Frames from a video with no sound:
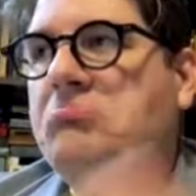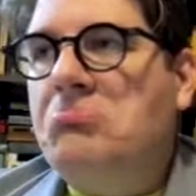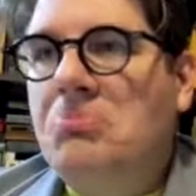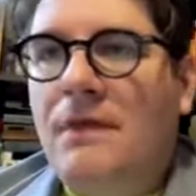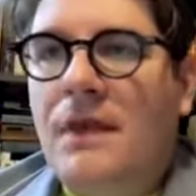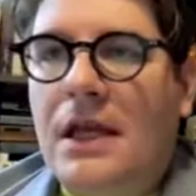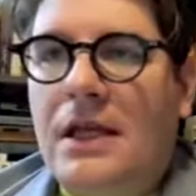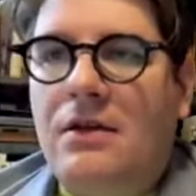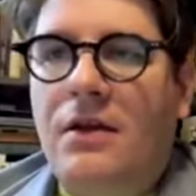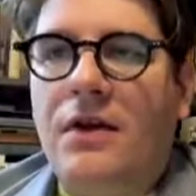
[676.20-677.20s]

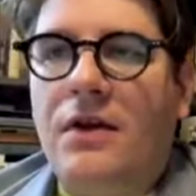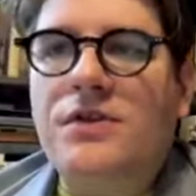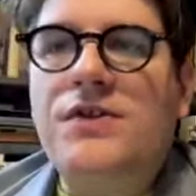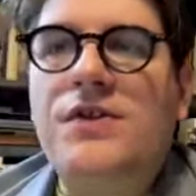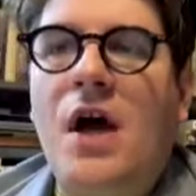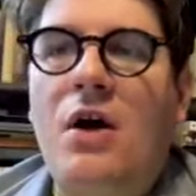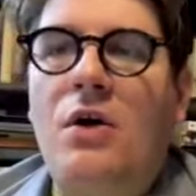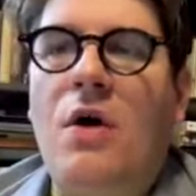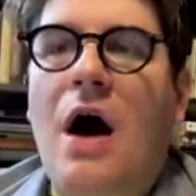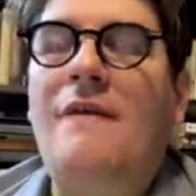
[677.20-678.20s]
then there's
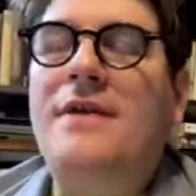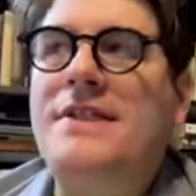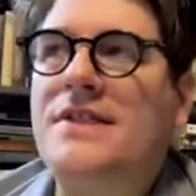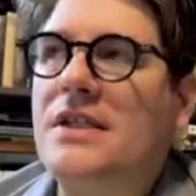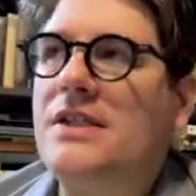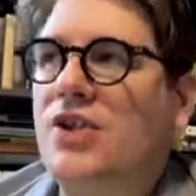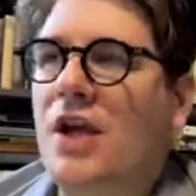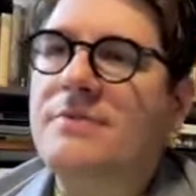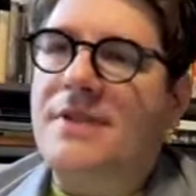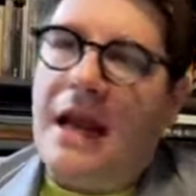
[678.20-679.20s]
no obviously
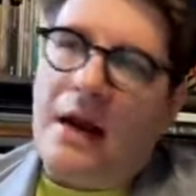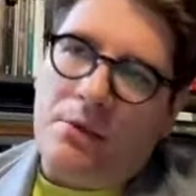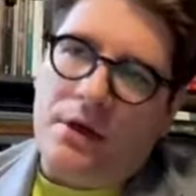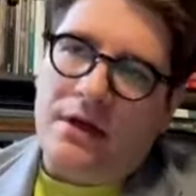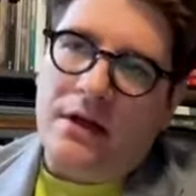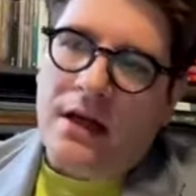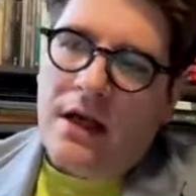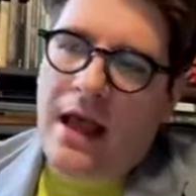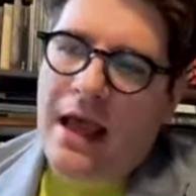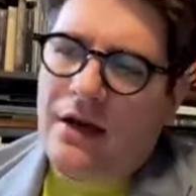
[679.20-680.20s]
James Cameron
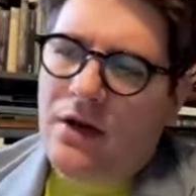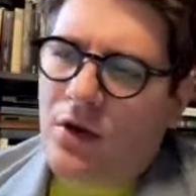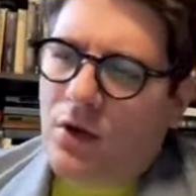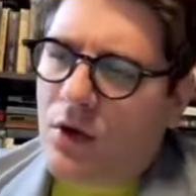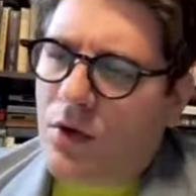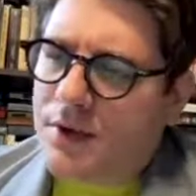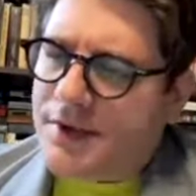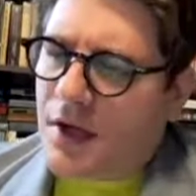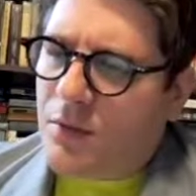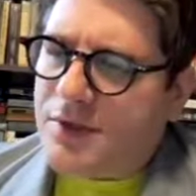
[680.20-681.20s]
and who who
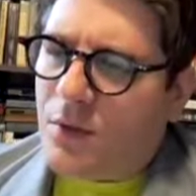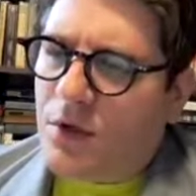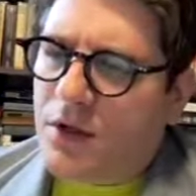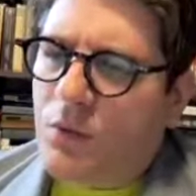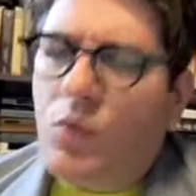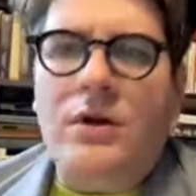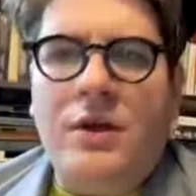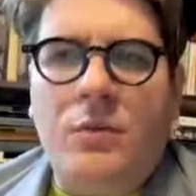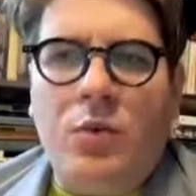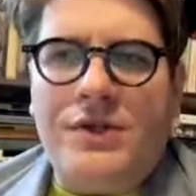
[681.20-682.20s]
was was it
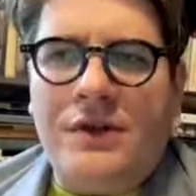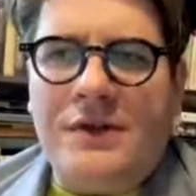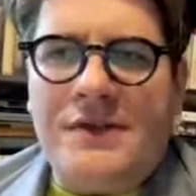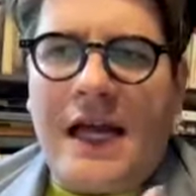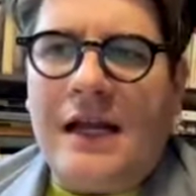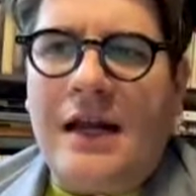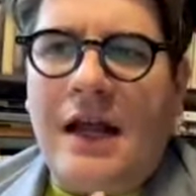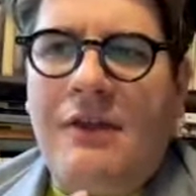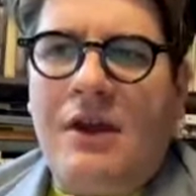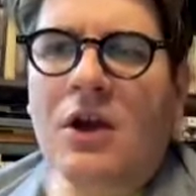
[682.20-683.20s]
William Wisher the second I
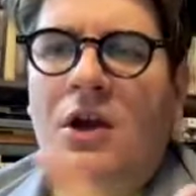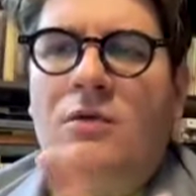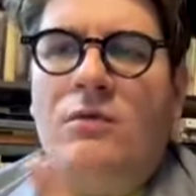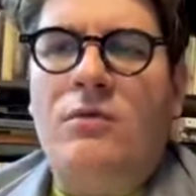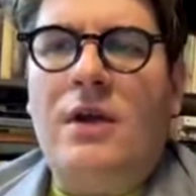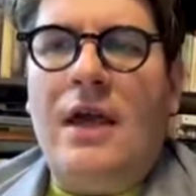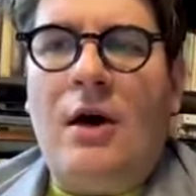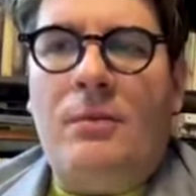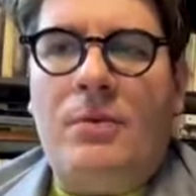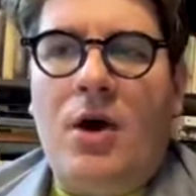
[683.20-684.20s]
think
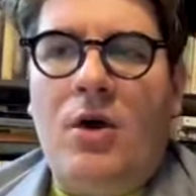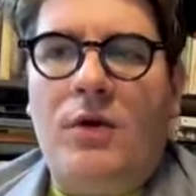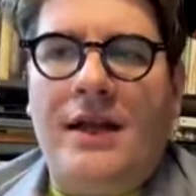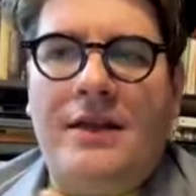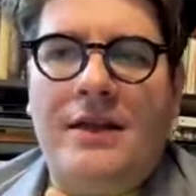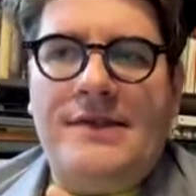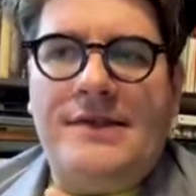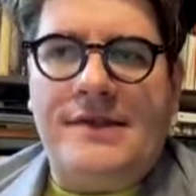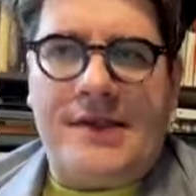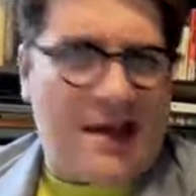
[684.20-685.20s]
helped co-write the
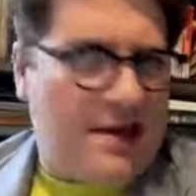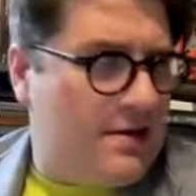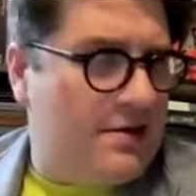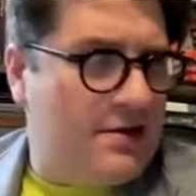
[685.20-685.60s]
second